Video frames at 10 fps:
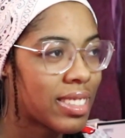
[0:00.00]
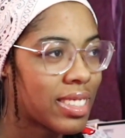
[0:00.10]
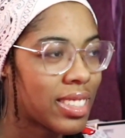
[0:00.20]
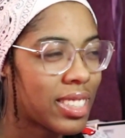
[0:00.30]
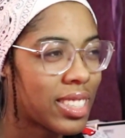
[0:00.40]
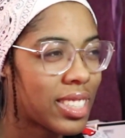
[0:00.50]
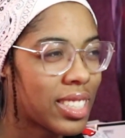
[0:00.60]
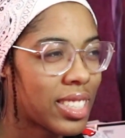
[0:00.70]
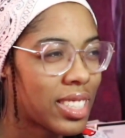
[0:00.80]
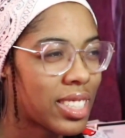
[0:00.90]

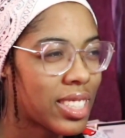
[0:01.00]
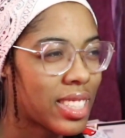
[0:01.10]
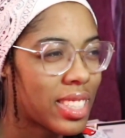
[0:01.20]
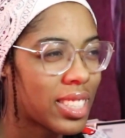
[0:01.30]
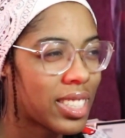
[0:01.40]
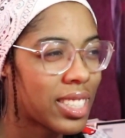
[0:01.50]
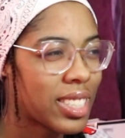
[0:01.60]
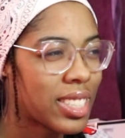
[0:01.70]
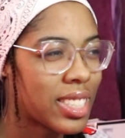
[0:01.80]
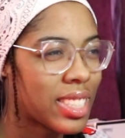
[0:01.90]

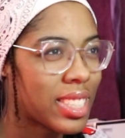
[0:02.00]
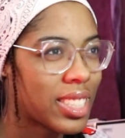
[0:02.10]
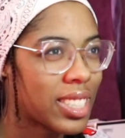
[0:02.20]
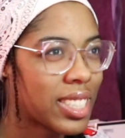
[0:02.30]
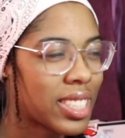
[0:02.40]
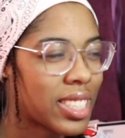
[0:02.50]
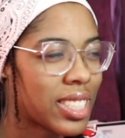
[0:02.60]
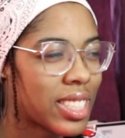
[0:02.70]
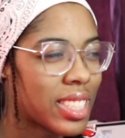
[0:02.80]
(no one is talking)